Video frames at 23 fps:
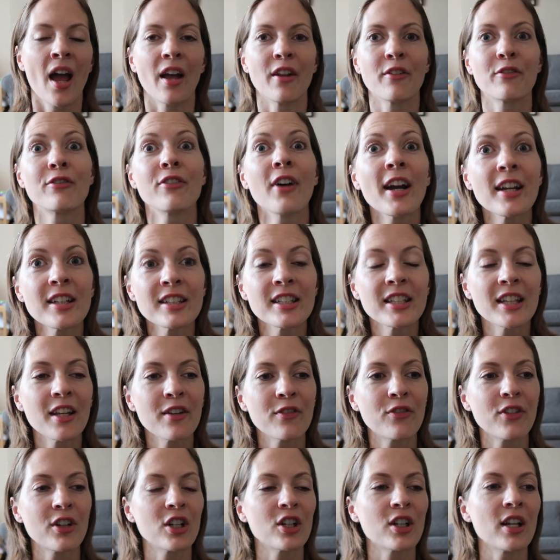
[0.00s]
and finally
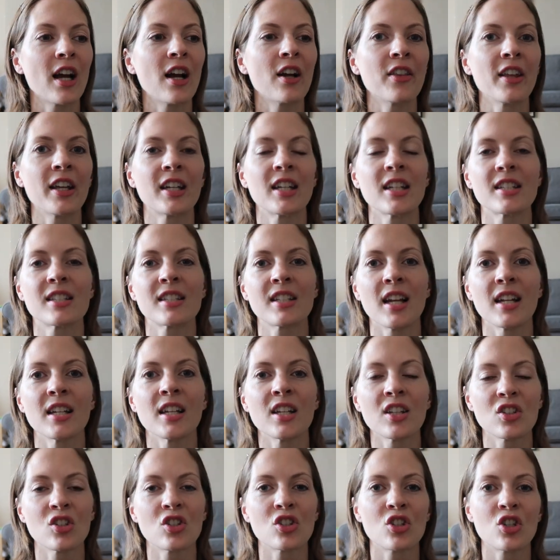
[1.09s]
they figured out they could
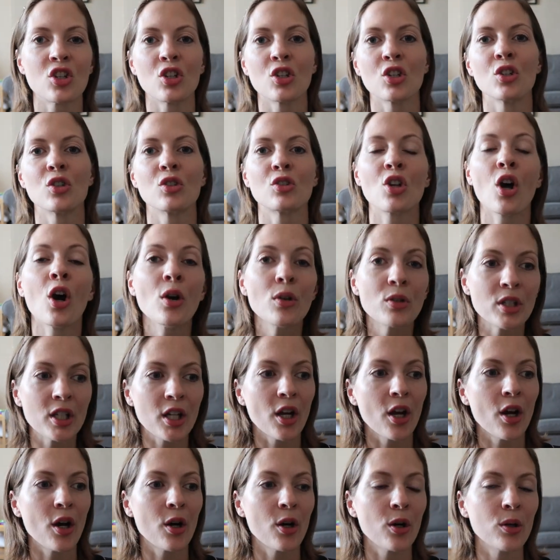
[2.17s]
send us to
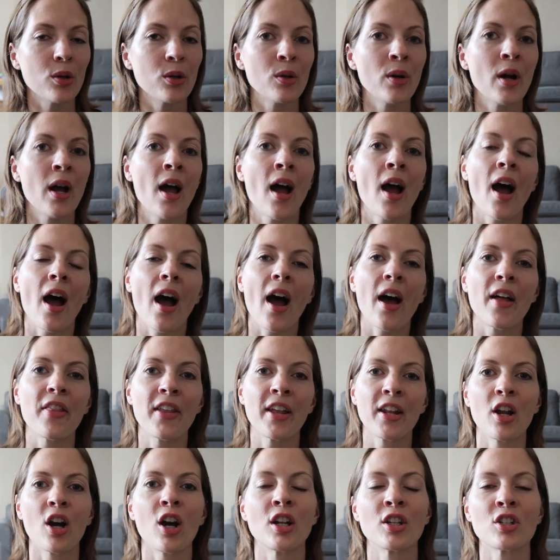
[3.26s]
Tokyo and
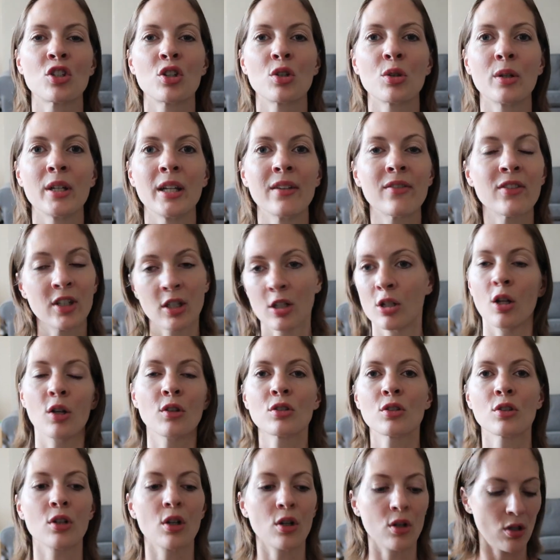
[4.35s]
then on to even a
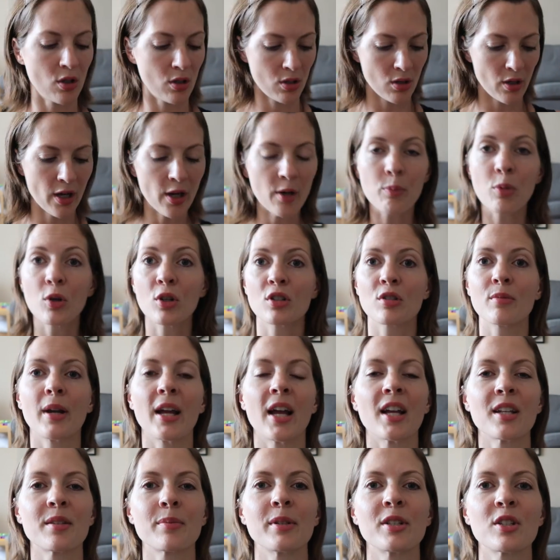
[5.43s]
closer airport to my
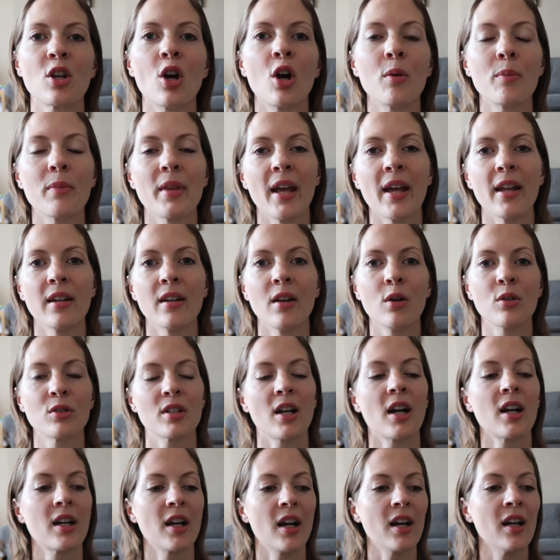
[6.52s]
husband's home than
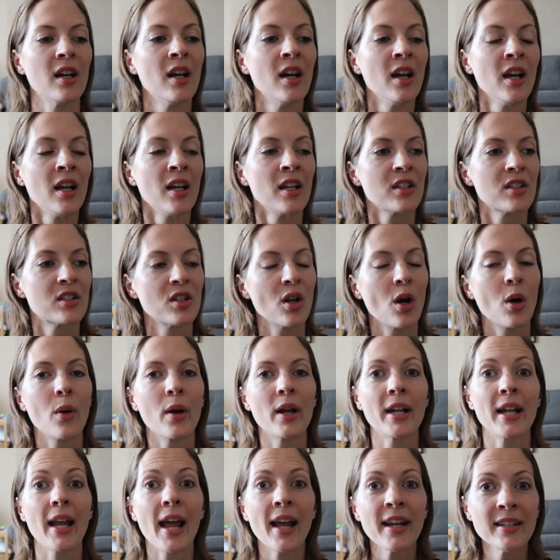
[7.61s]
Osaka. So
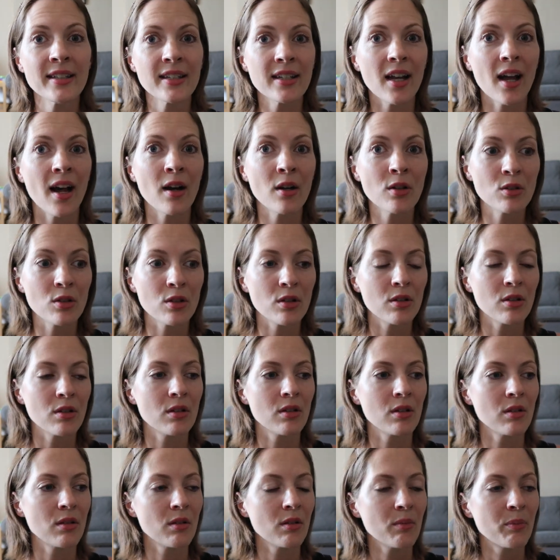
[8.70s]
it ended out
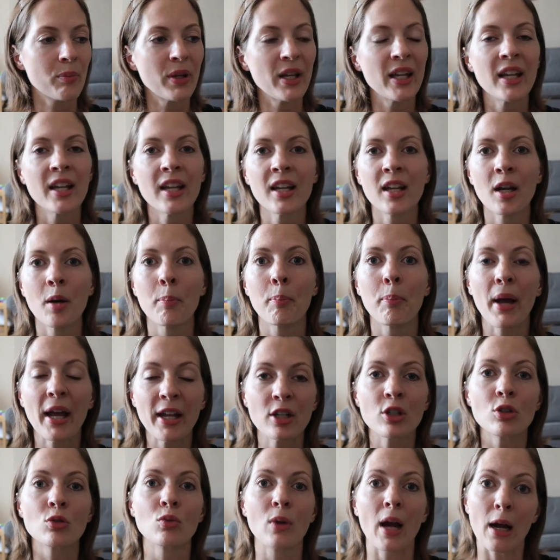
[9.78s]
being a
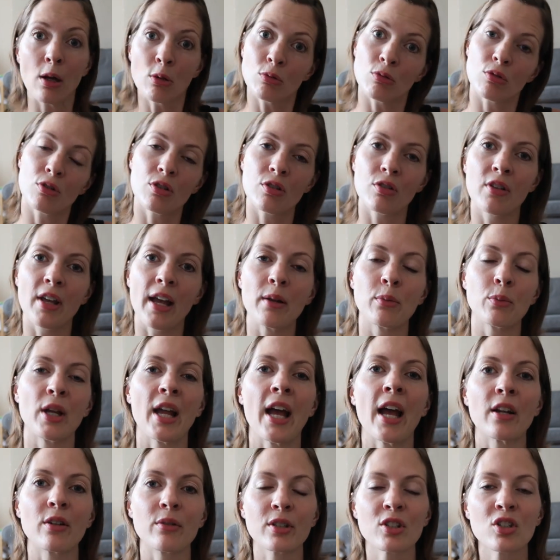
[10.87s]
better route than we
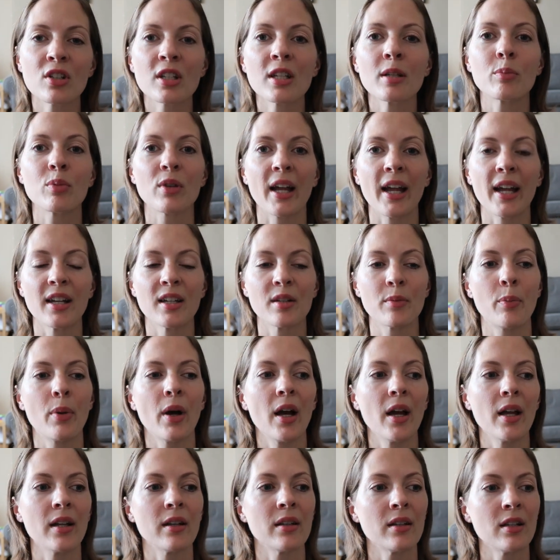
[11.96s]
had originally planned,
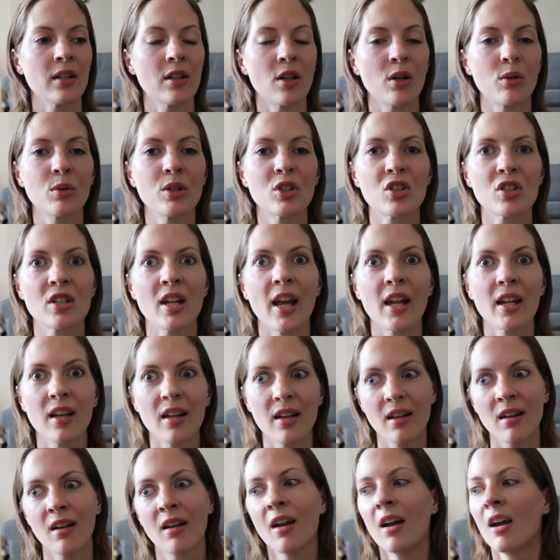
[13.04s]
but you know, we just had
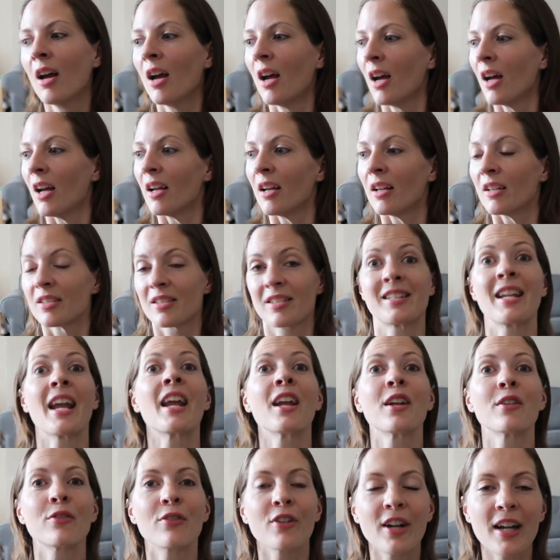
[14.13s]
to
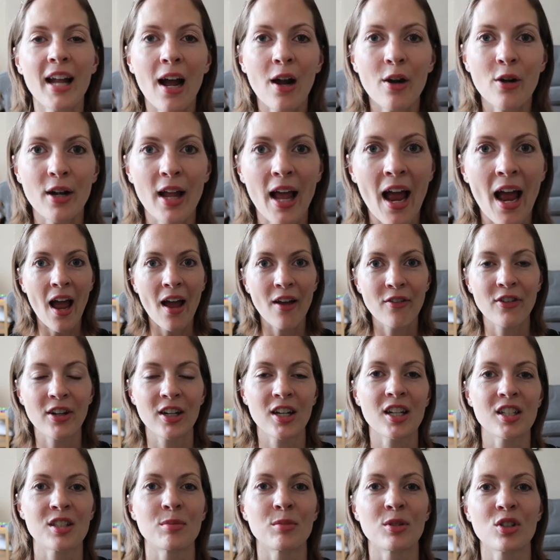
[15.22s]
stand for an hour half
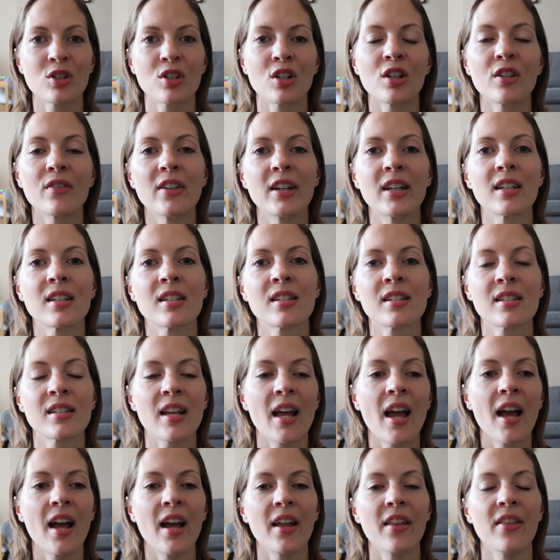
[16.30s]
at customer service
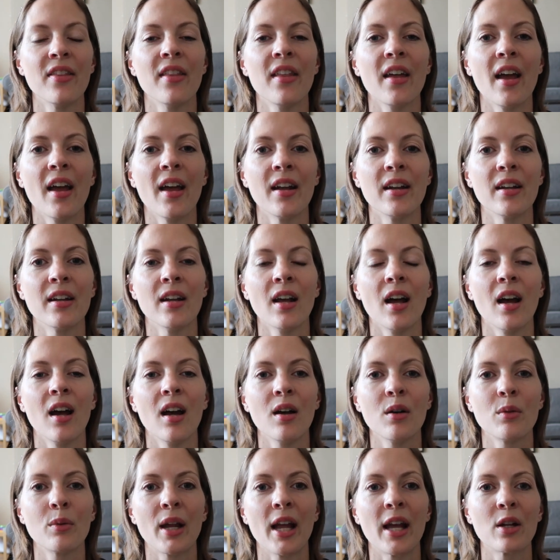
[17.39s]
and then
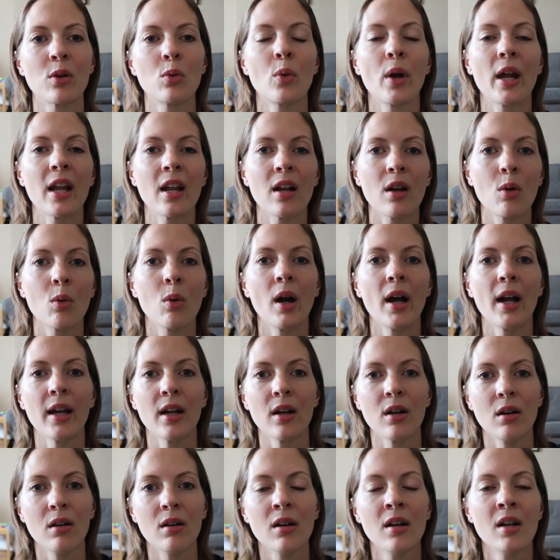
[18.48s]
uh, we had to wait a
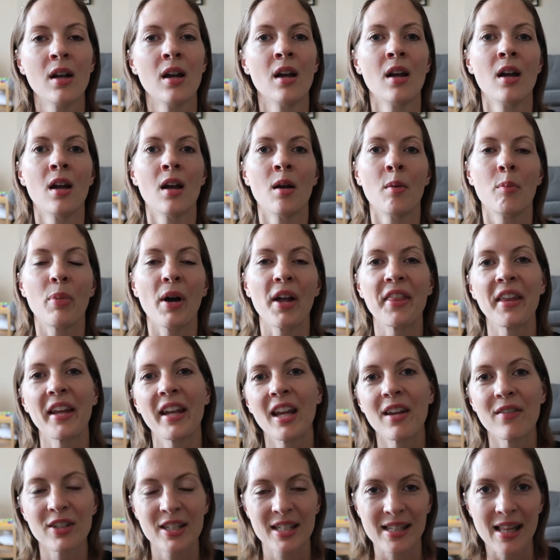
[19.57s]
while but they
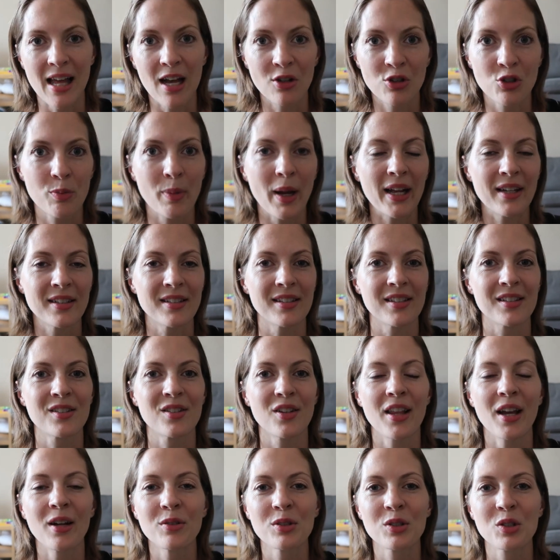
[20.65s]
gave us lounge passes,
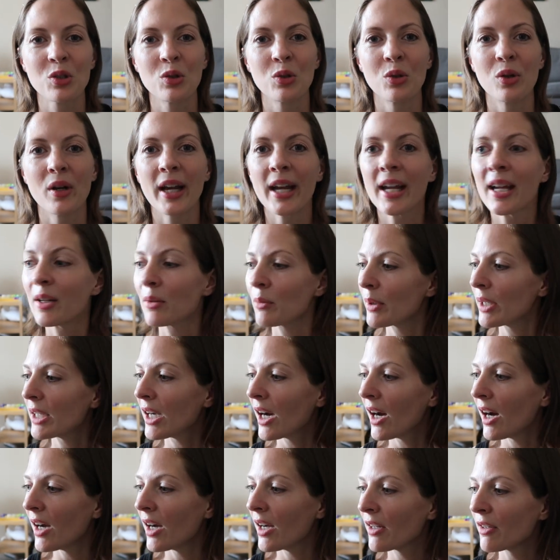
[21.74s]
so that was cool. And we
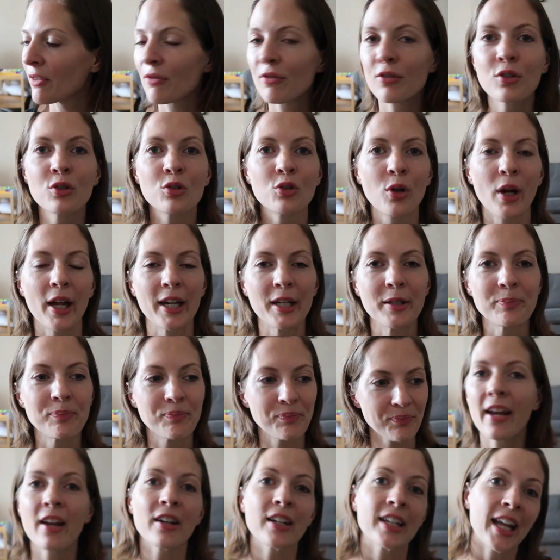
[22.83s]
got food credit.
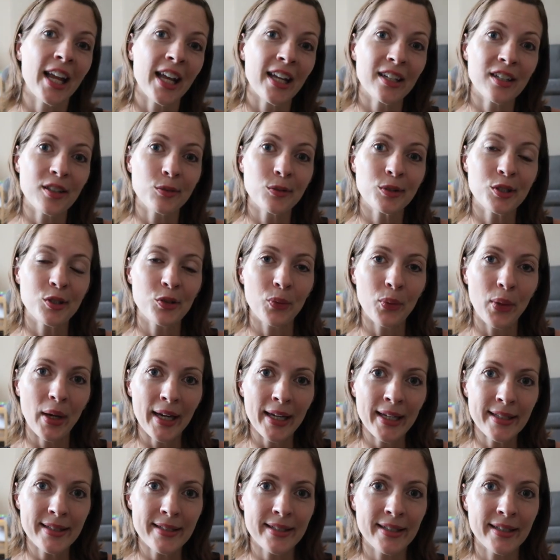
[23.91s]
Air Canada was
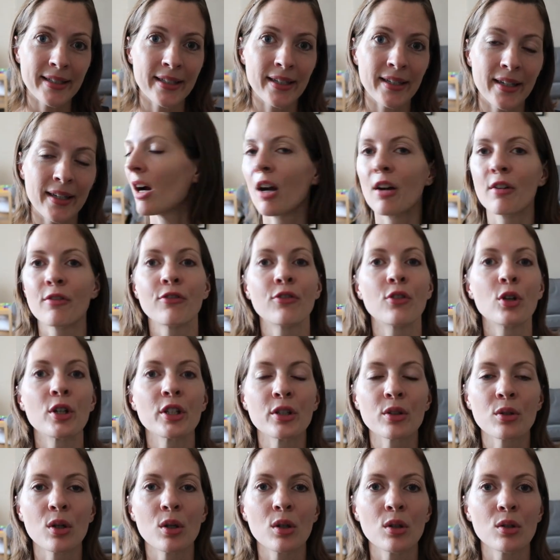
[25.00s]
great. Our
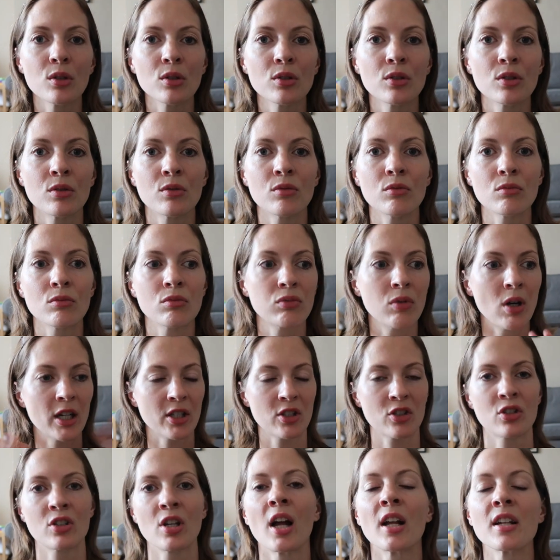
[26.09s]
four-year-old
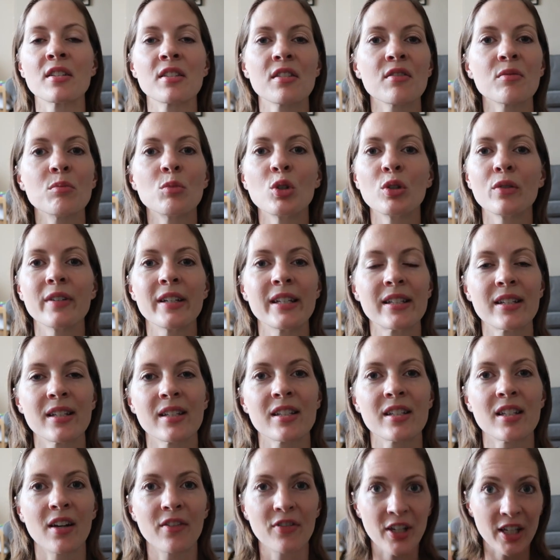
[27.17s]
watched tons of movies
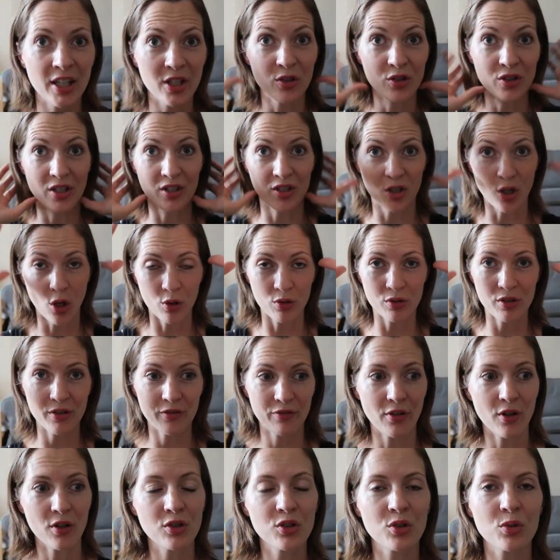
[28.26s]
and stuff. He used his cozy
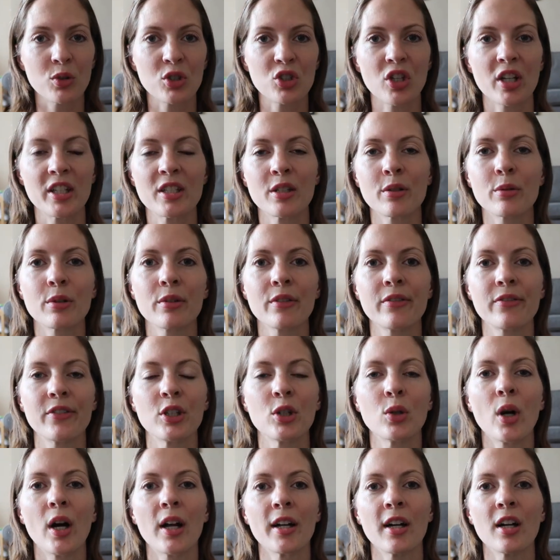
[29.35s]
phones, which I did a
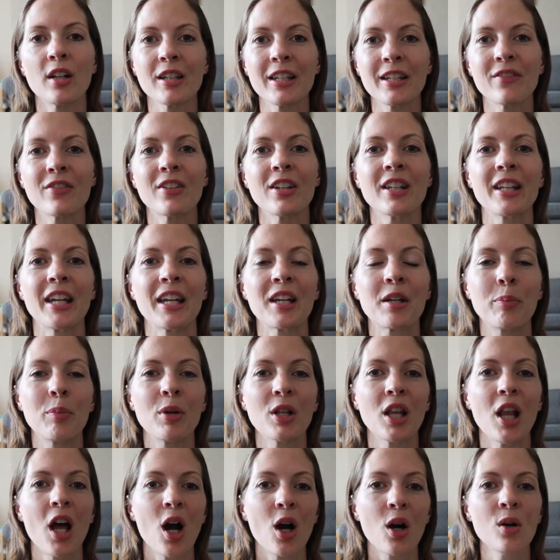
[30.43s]
review on. I'll leave the link
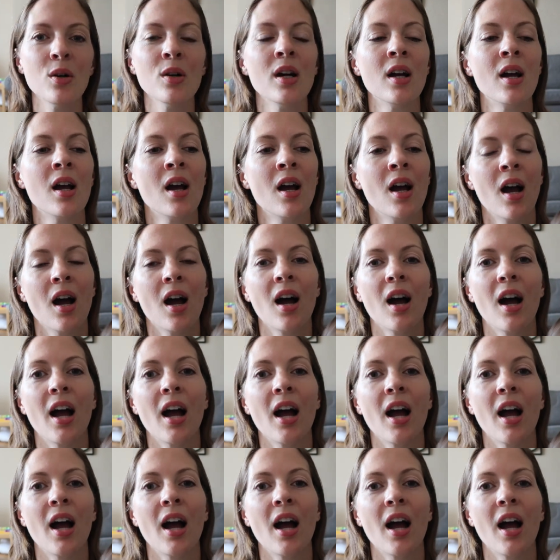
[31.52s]
below. Uh,